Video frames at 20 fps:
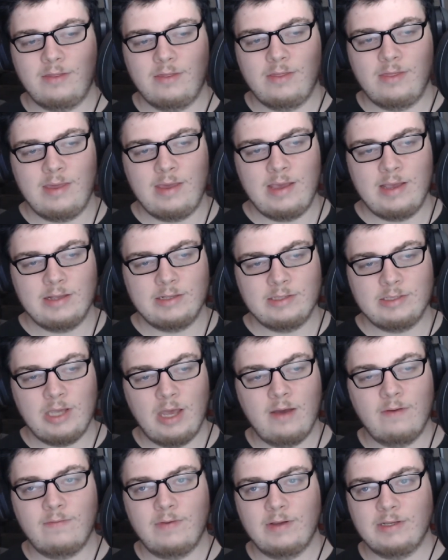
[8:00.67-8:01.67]
the
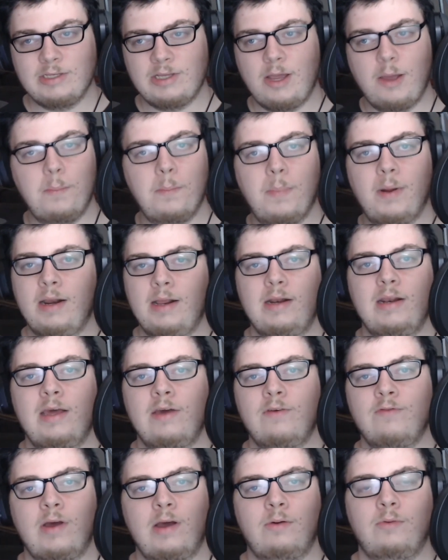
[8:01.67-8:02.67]
Surface completely
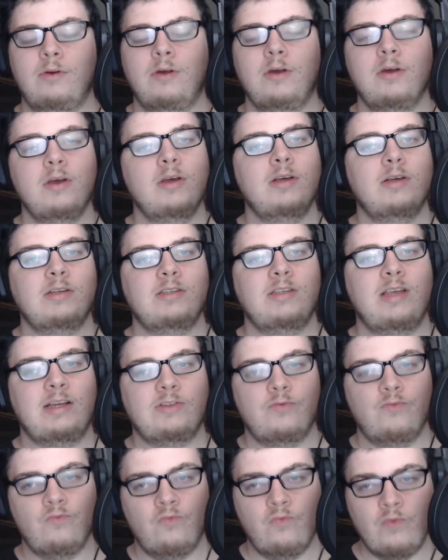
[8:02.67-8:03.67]
around, so they had
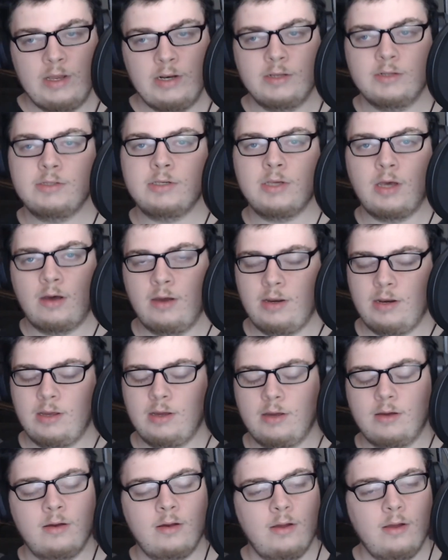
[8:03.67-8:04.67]
to redesign it.